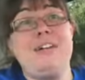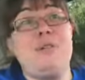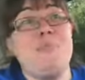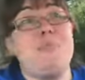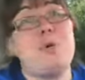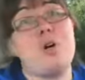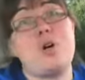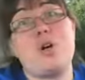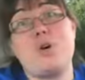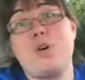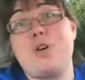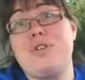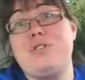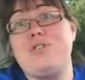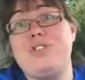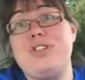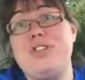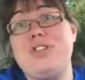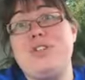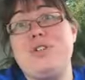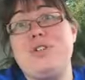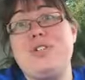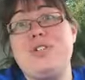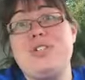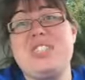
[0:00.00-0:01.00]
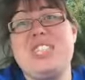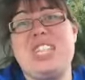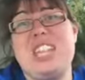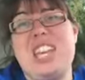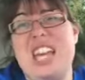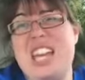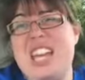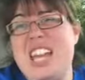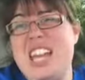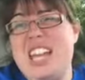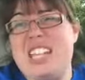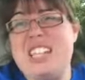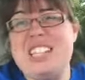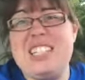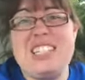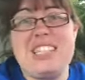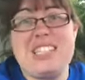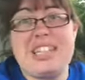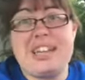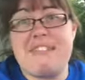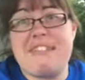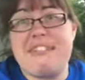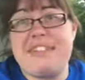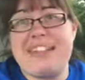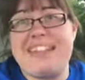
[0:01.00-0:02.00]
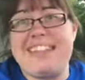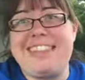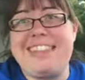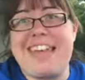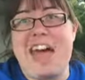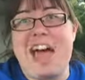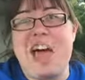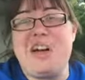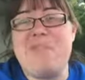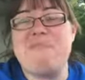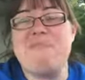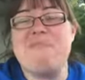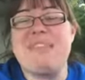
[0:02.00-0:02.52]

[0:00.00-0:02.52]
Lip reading: book reviews, kids, stuff like that.